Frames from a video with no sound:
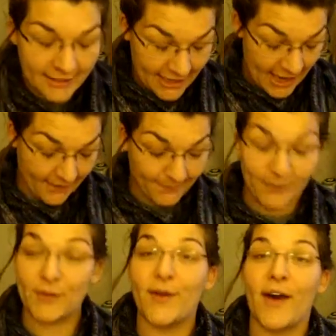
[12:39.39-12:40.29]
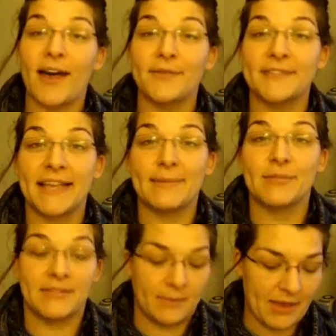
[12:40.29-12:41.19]
yeah. So I was
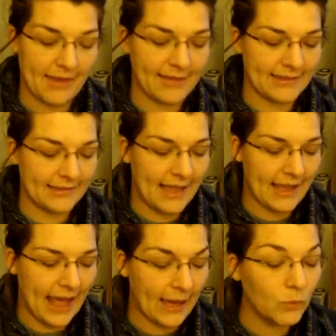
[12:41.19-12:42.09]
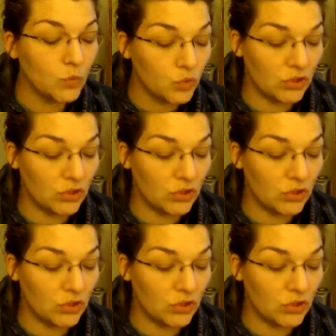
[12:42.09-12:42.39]
able to bang this thing out.